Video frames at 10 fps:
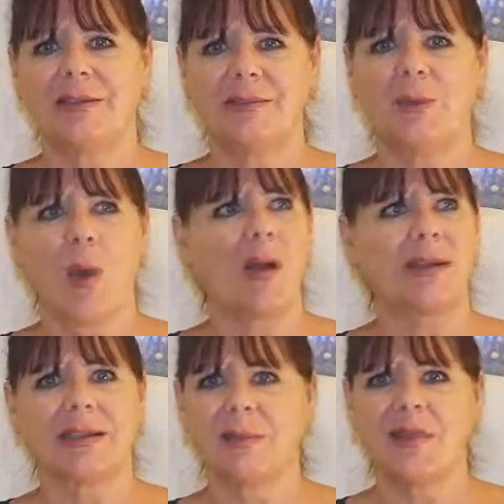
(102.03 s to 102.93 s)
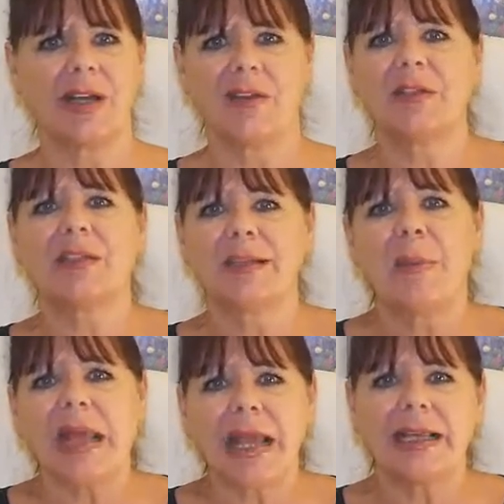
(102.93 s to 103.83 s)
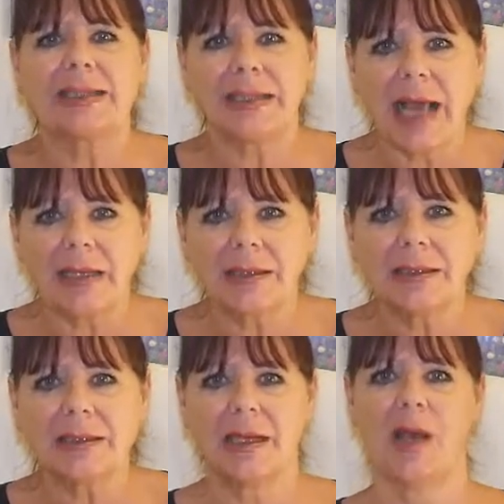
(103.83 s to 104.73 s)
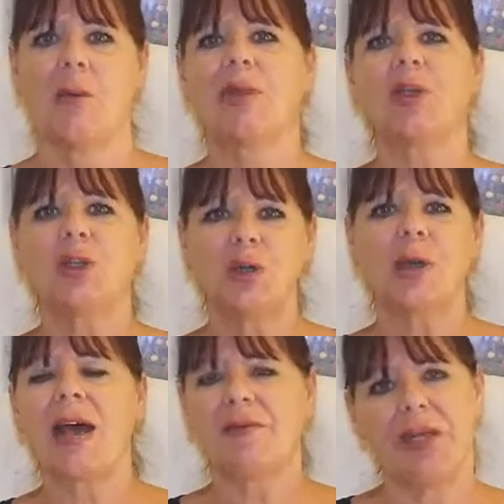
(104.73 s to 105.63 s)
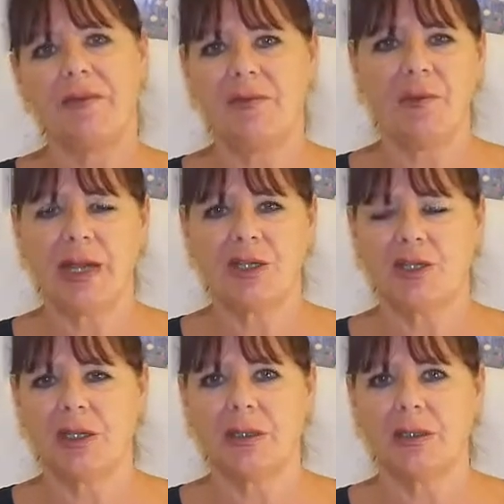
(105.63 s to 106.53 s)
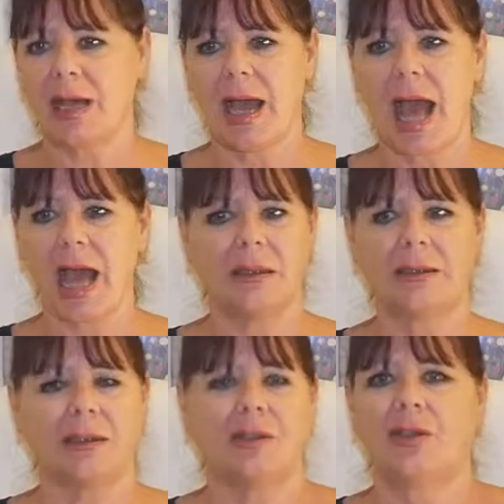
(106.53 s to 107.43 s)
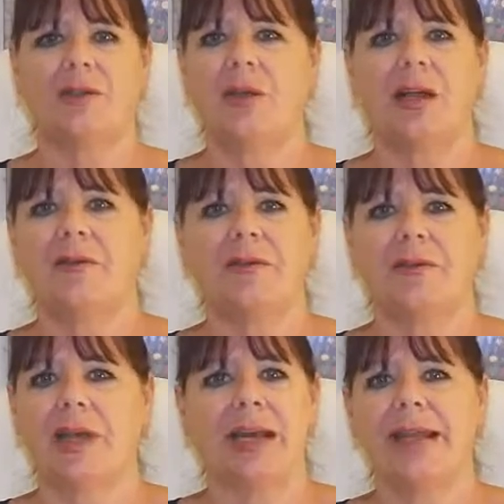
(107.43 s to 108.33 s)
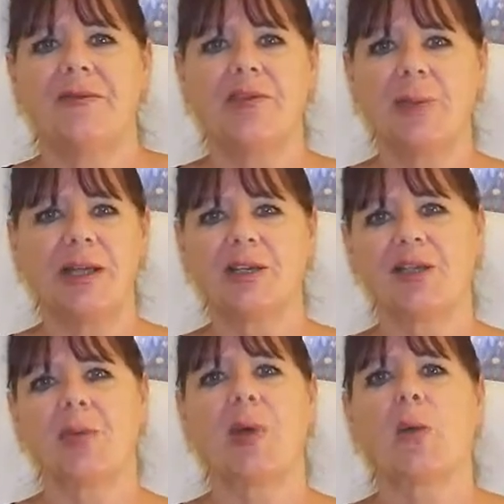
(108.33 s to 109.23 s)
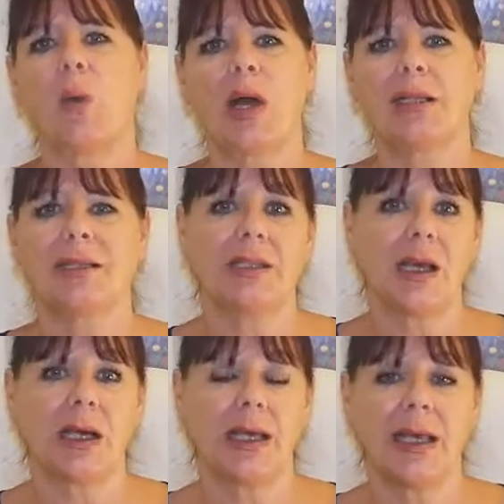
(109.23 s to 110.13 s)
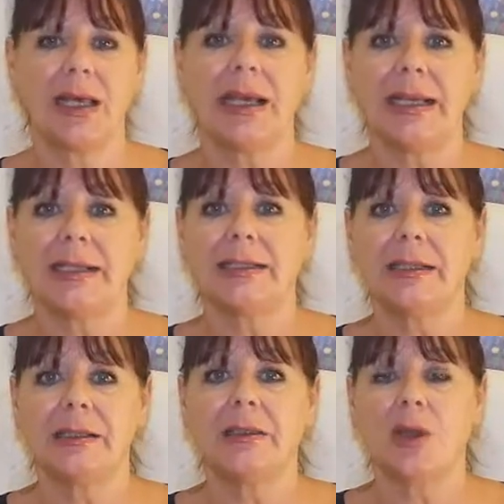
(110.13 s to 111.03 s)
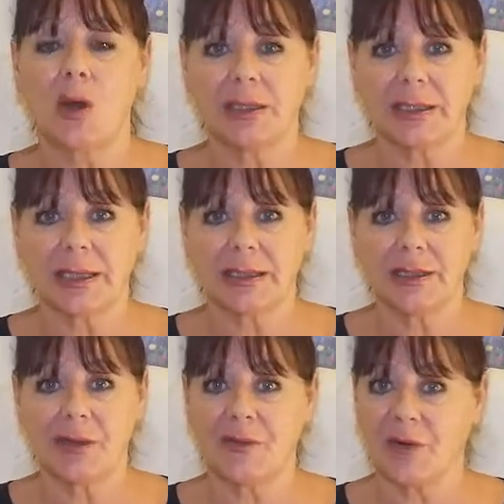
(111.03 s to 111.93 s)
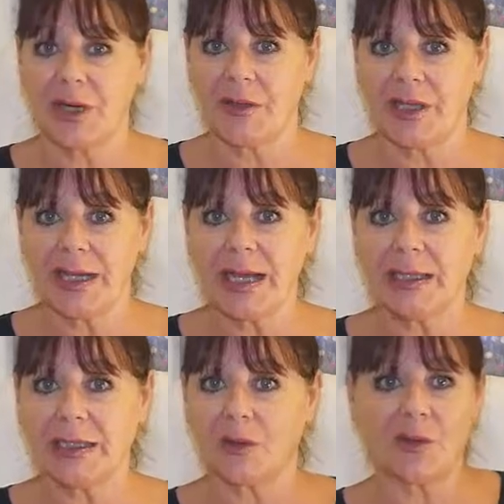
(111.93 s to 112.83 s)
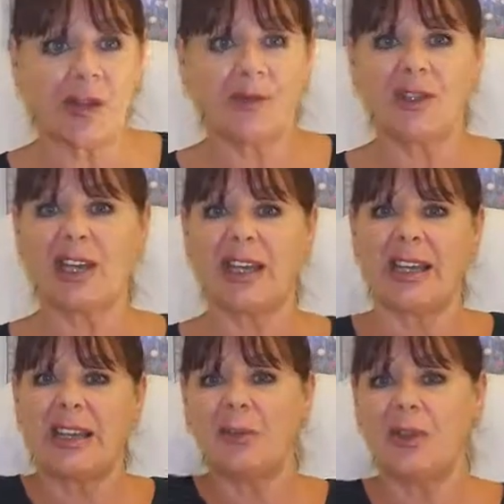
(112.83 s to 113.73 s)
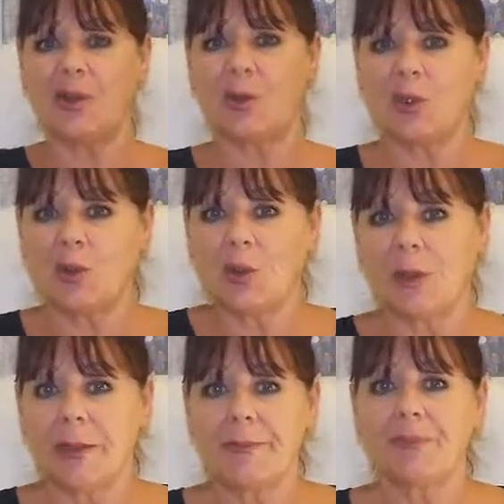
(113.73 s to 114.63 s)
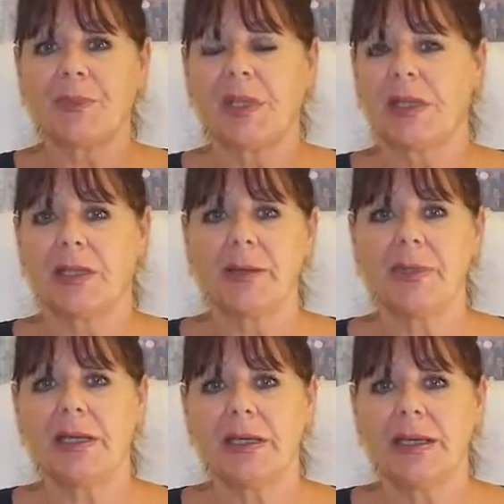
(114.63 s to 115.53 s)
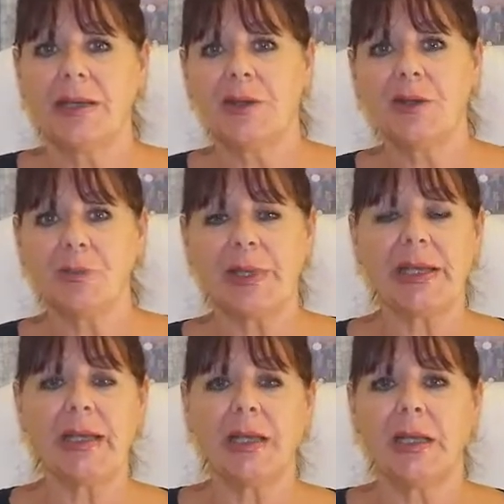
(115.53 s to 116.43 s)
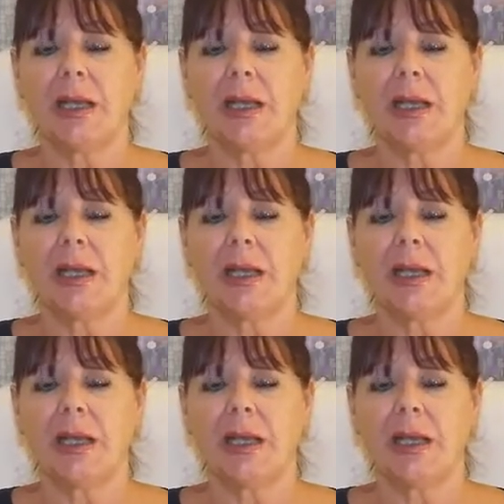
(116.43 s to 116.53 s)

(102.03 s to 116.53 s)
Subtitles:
work something out that doesn't make any sense, but you don't have the information at hand. You don't have any information about why this guy isn't contacting you for another date or even checking in with you at all. I mean, he could be